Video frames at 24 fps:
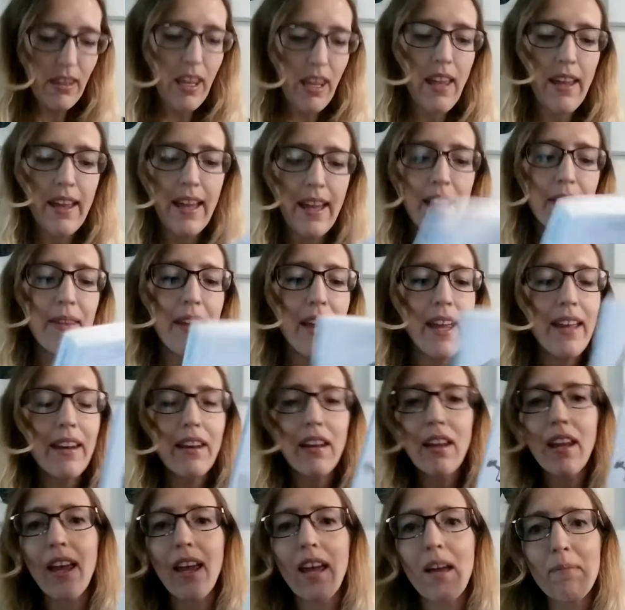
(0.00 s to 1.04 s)
And then
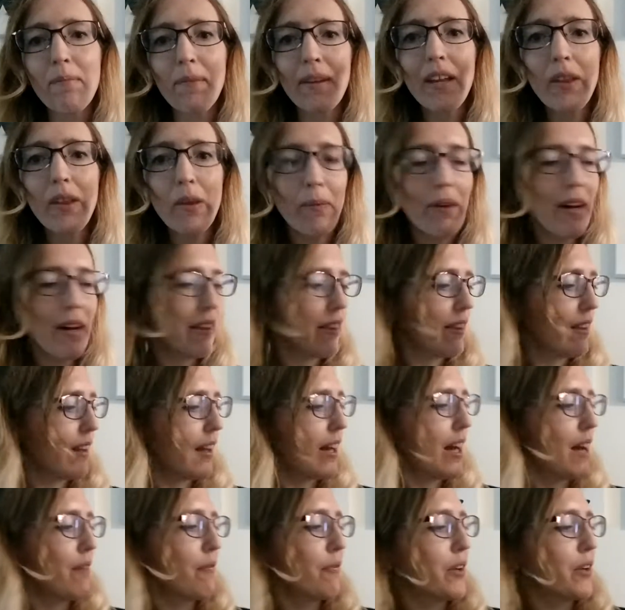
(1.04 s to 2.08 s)
another one that
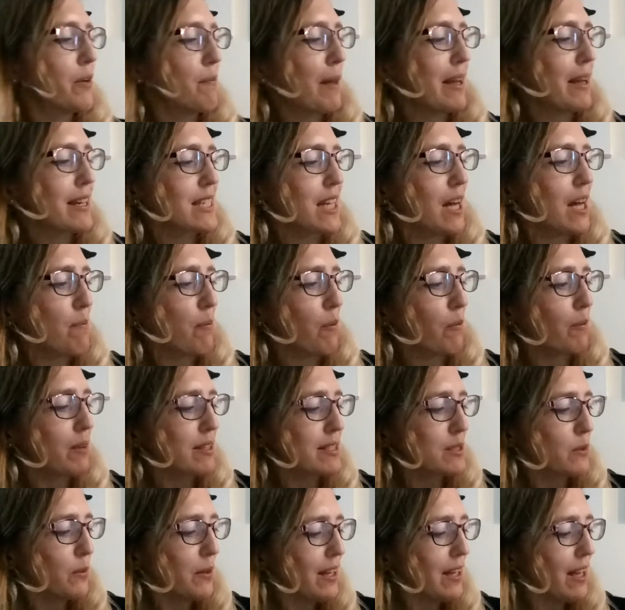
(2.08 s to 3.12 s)
I've got picked up was
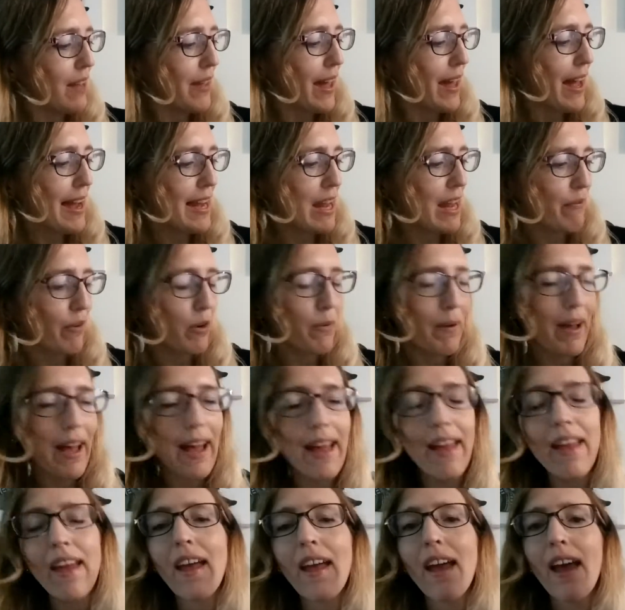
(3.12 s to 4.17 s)
Queer There and Everywhere.
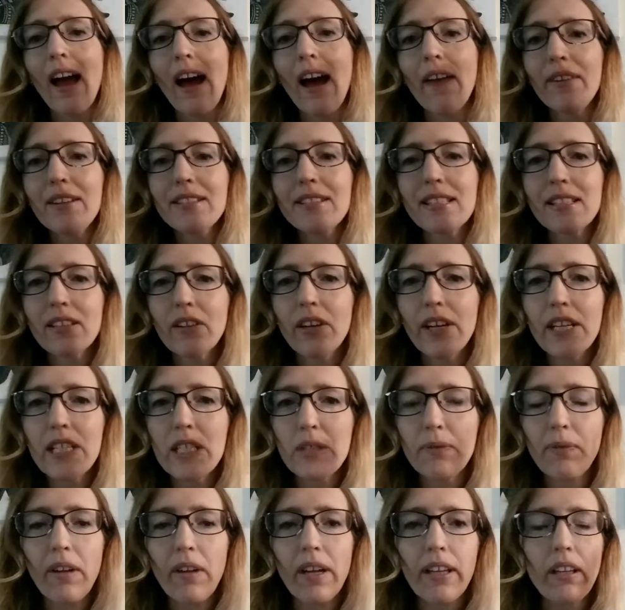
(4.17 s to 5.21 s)
And this is kind
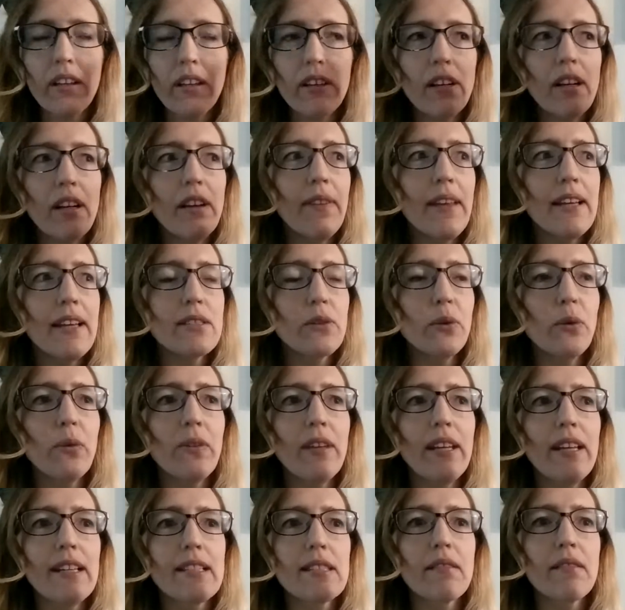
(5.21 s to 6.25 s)
of like, you know, there's all
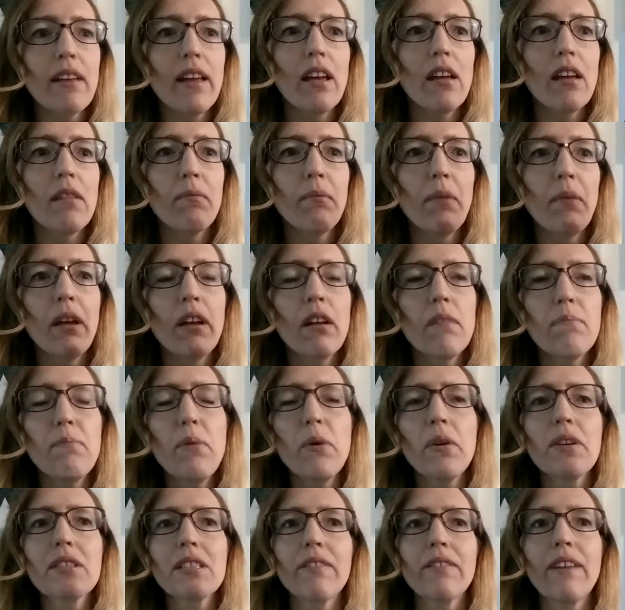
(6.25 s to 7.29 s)
these
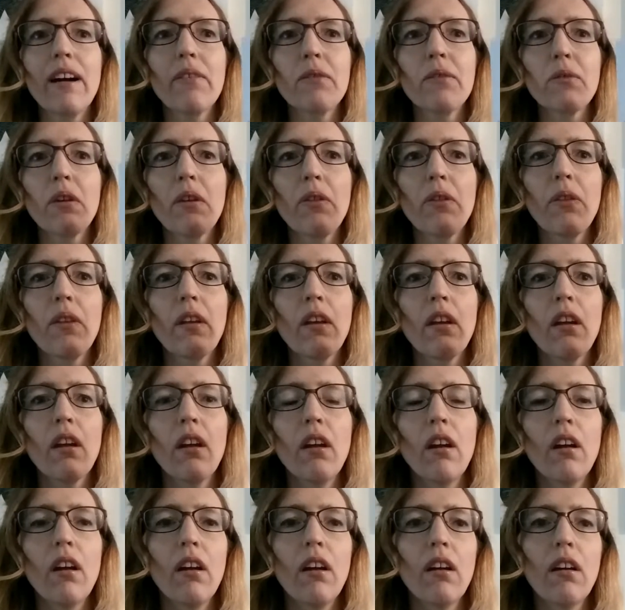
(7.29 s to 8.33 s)
books around with
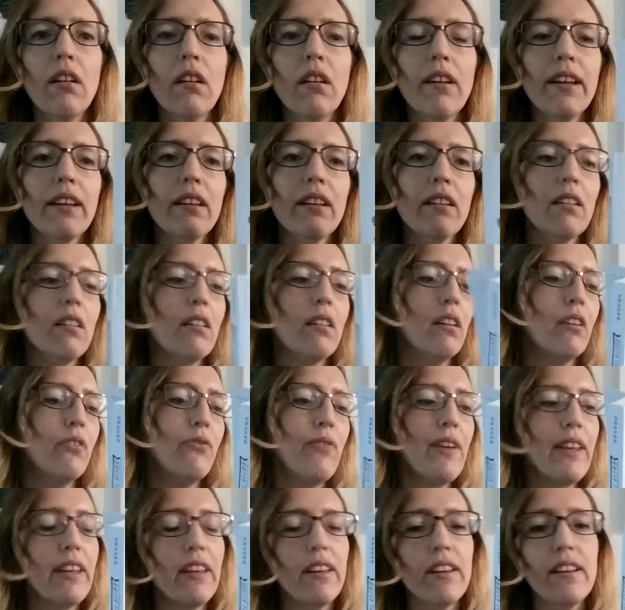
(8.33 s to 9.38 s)
like
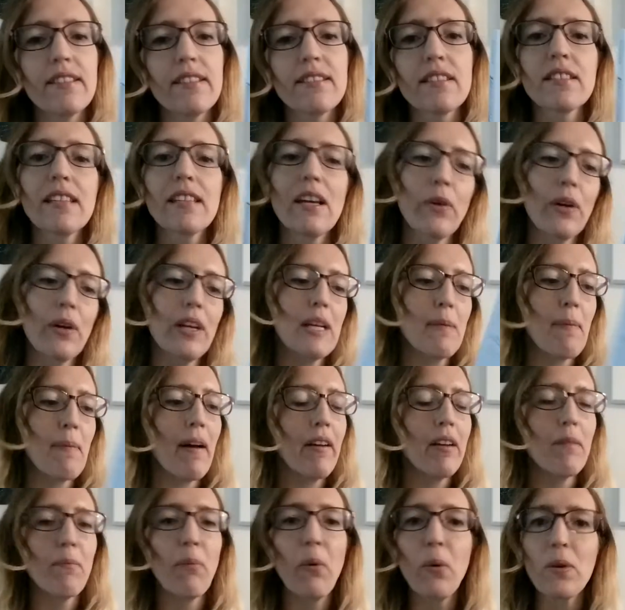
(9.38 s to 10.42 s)
figures and talking
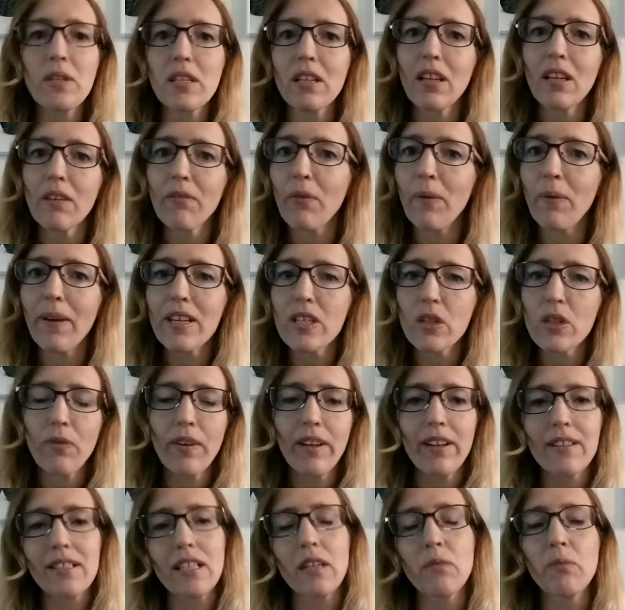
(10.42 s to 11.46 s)
about important influential
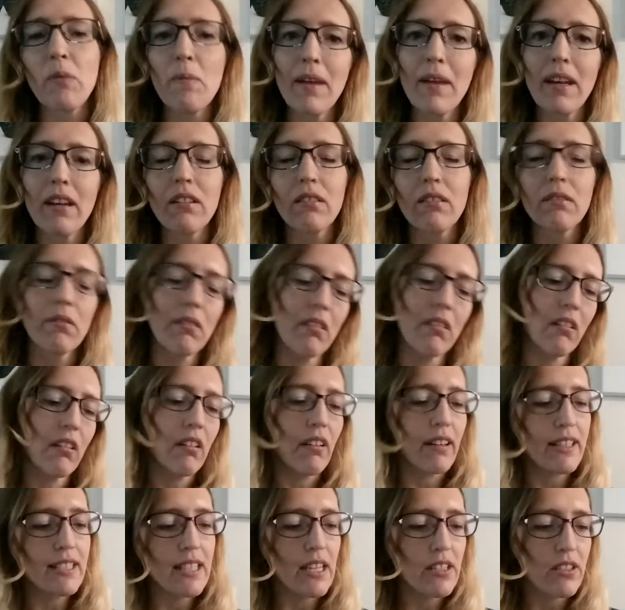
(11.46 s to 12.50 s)
figures like women,
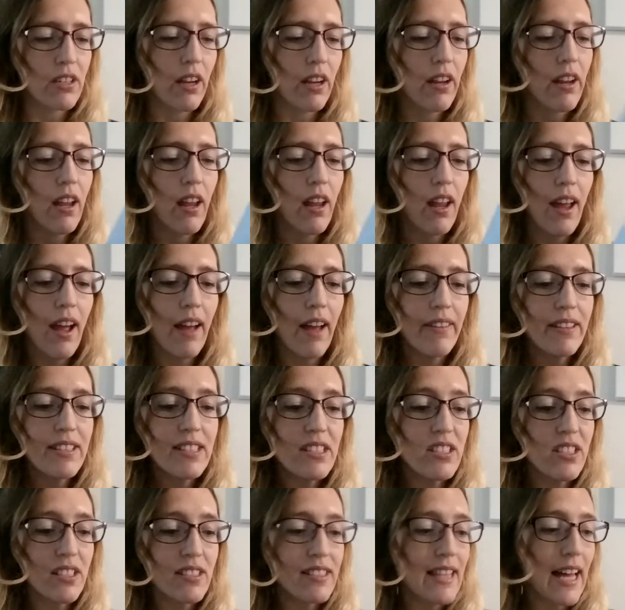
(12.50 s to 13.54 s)
etc. And this
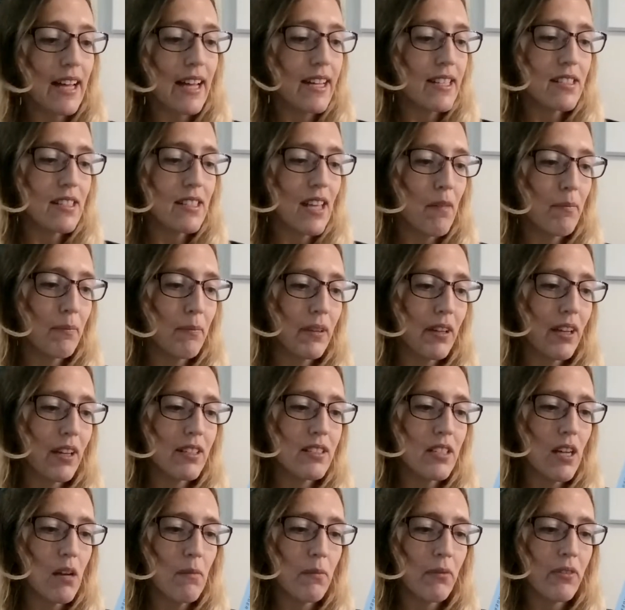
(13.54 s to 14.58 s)
is just that.
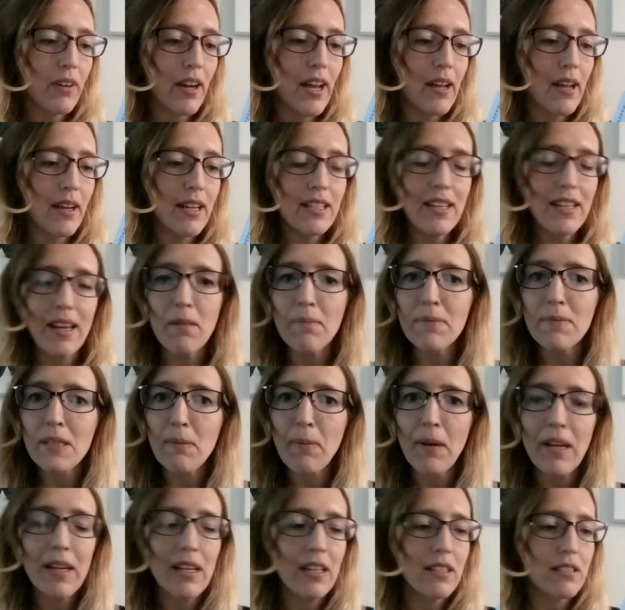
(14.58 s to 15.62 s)
It's
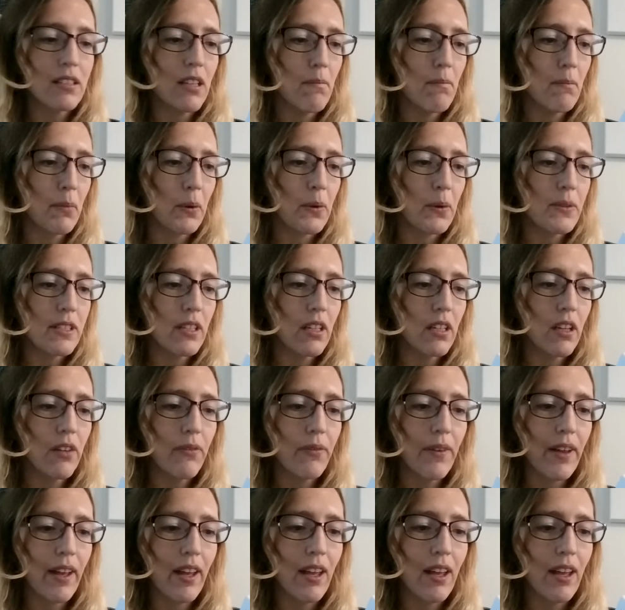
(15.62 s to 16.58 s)
supreme examples of